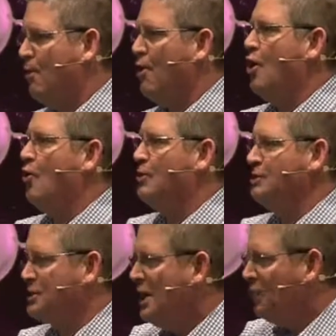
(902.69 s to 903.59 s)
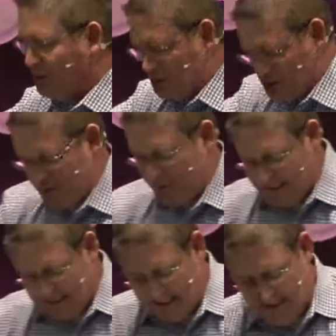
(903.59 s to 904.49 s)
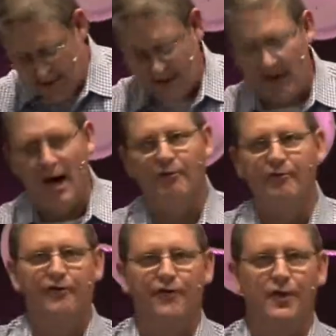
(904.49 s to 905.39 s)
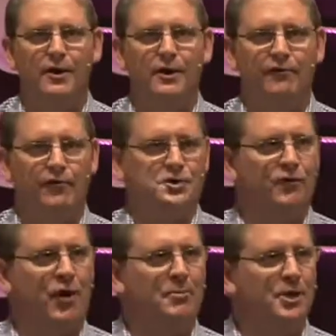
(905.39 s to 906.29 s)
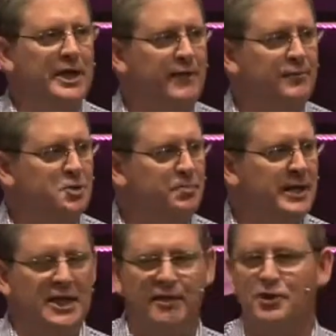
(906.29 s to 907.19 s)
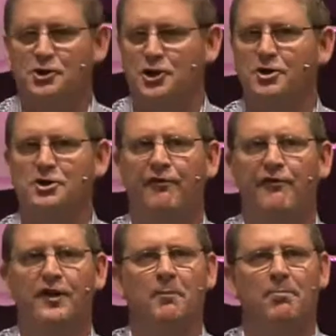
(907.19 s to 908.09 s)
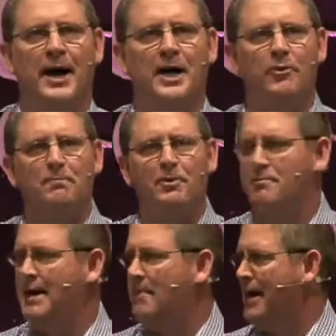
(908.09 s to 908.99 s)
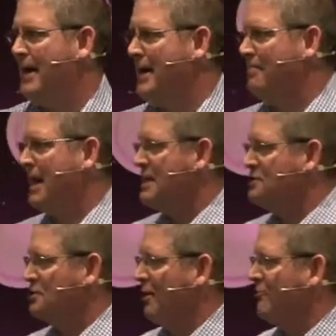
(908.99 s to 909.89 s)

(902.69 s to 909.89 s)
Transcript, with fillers: Paul was, was speaking of. First of all, I believe he was speaking of the church of Philippi. Can we put the map back up, guys, so